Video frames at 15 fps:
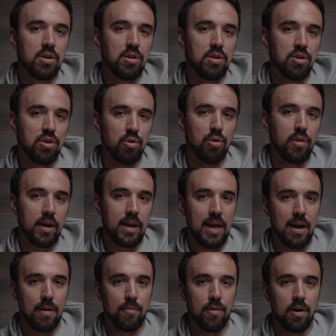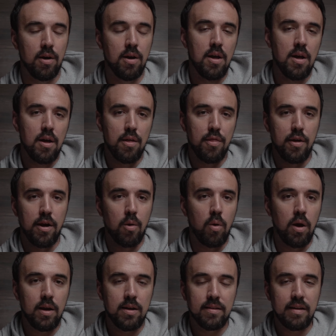you the camera their
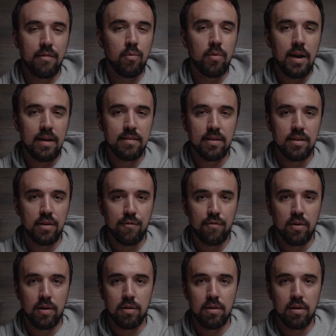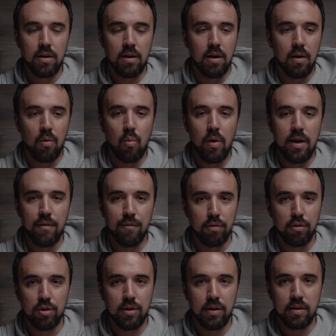way, because everyone has a different way of
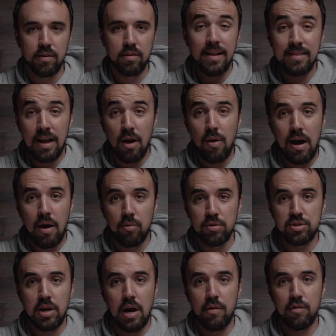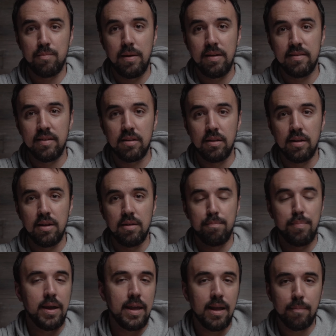learning. That's how I was taught. I was basically
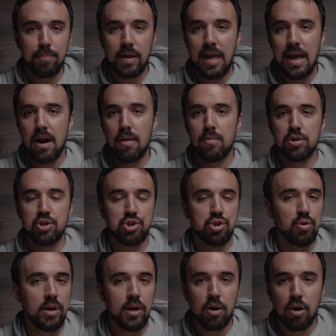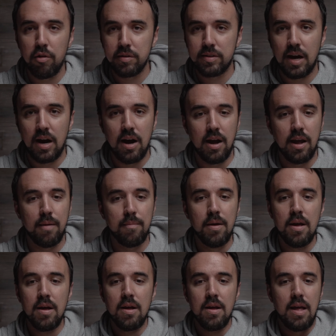picking up the camera, shooting all the time,
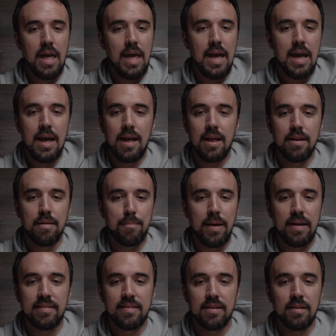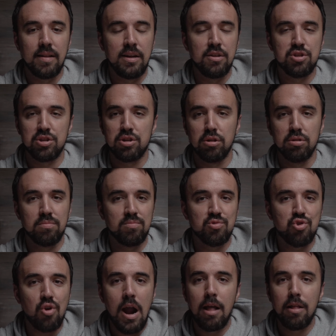and basically just
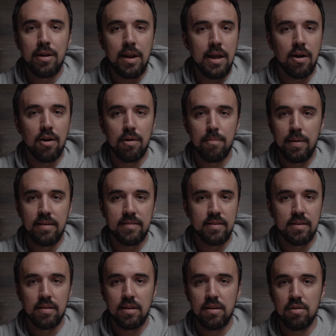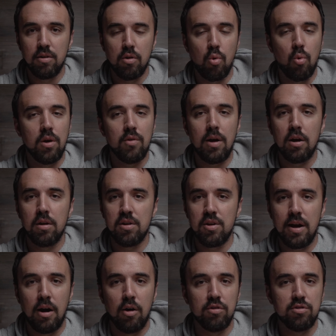trial and error, basically, you know, going around in your
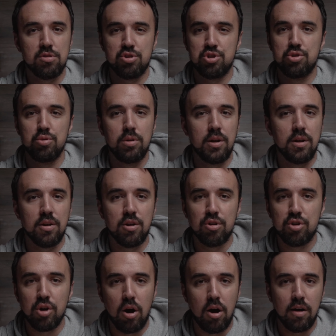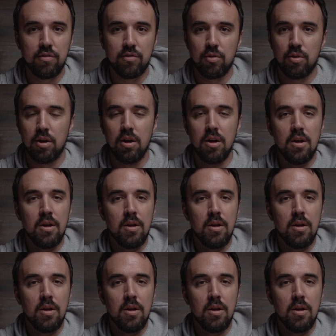house just shooting your dogs or